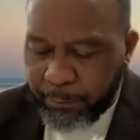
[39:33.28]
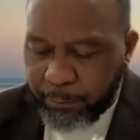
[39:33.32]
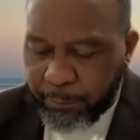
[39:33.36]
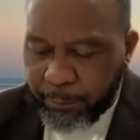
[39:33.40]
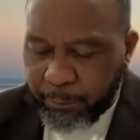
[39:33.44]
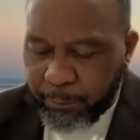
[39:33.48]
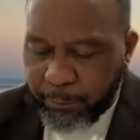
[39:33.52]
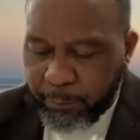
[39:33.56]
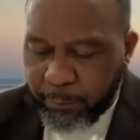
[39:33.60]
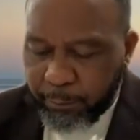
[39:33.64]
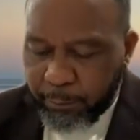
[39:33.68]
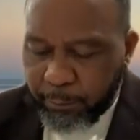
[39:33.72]

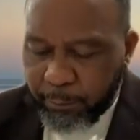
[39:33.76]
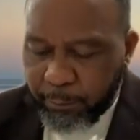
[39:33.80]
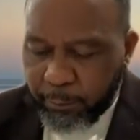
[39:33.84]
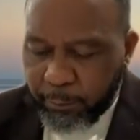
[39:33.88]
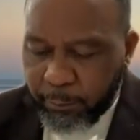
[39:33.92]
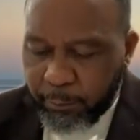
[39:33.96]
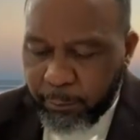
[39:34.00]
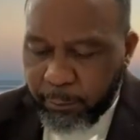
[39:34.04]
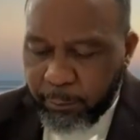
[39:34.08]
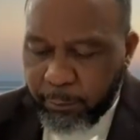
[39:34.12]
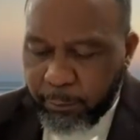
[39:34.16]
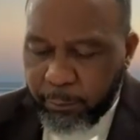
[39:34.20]

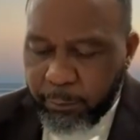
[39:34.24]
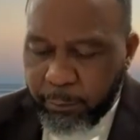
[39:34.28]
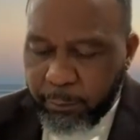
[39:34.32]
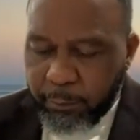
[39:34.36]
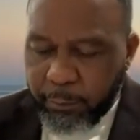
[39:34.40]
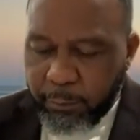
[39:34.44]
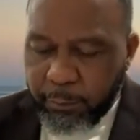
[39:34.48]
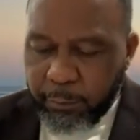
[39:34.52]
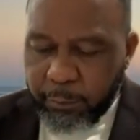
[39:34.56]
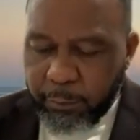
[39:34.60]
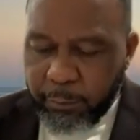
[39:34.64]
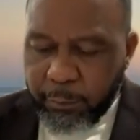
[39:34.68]

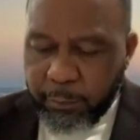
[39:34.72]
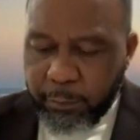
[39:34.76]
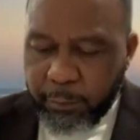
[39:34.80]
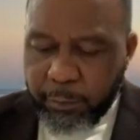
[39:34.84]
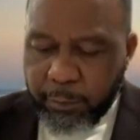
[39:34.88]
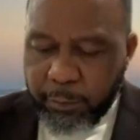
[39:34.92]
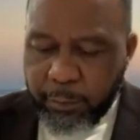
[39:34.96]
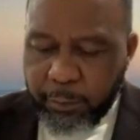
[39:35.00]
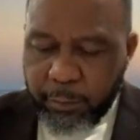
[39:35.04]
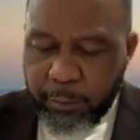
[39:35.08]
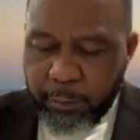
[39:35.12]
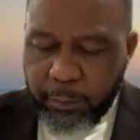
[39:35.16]

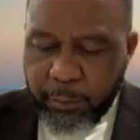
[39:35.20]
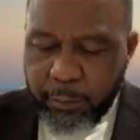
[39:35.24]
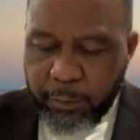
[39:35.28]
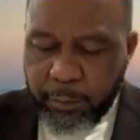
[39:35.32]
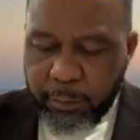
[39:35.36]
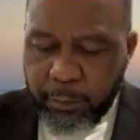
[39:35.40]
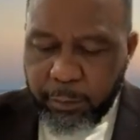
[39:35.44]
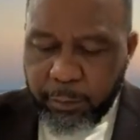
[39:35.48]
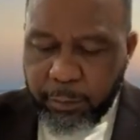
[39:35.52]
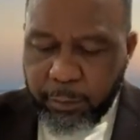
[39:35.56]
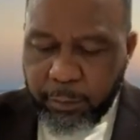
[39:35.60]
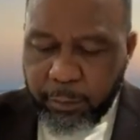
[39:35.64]

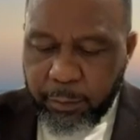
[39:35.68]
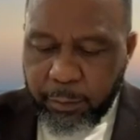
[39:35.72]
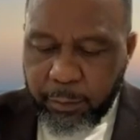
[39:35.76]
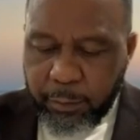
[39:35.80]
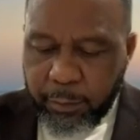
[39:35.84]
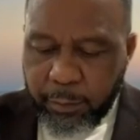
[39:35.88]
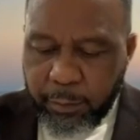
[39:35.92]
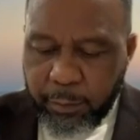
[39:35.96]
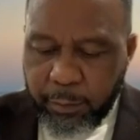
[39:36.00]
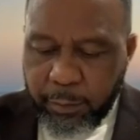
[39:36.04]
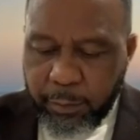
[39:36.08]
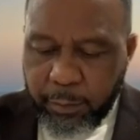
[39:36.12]

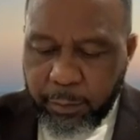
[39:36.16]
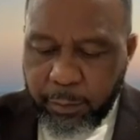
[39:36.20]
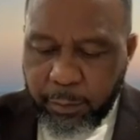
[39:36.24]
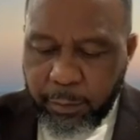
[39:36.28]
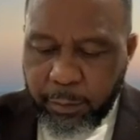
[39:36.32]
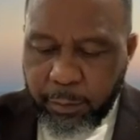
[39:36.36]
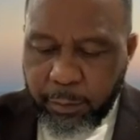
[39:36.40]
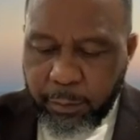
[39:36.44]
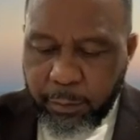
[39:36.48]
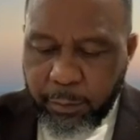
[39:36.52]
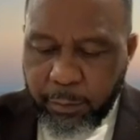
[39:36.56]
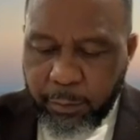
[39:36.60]

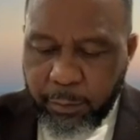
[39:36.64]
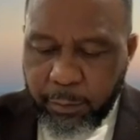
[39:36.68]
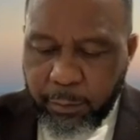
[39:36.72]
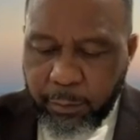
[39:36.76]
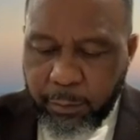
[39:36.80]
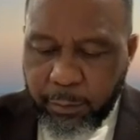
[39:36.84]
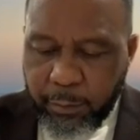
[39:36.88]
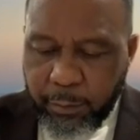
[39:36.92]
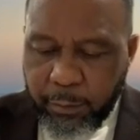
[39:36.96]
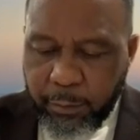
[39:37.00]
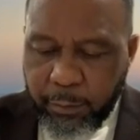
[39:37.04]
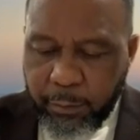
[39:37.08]

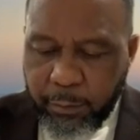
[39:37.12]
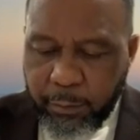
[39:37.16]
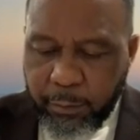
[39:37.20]
No one is speaking in this clip.